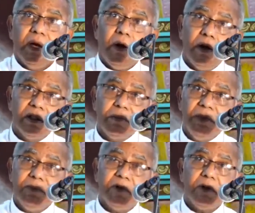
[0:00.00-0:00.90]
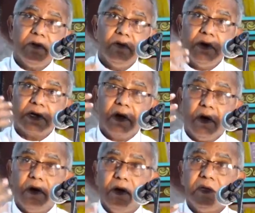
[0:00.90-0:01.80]
All the people who are
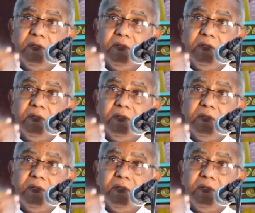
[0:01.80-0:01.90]
called,